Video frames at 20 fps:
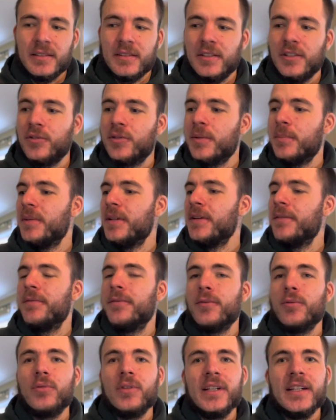You can be
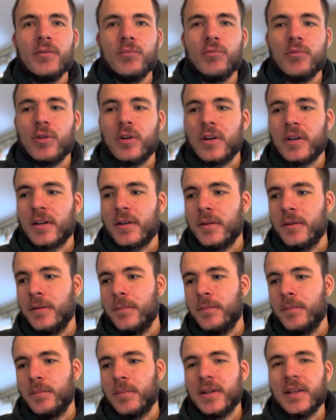fully in work,
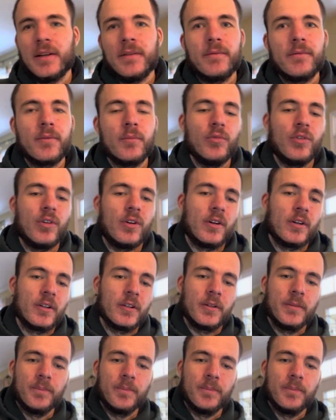but then from work,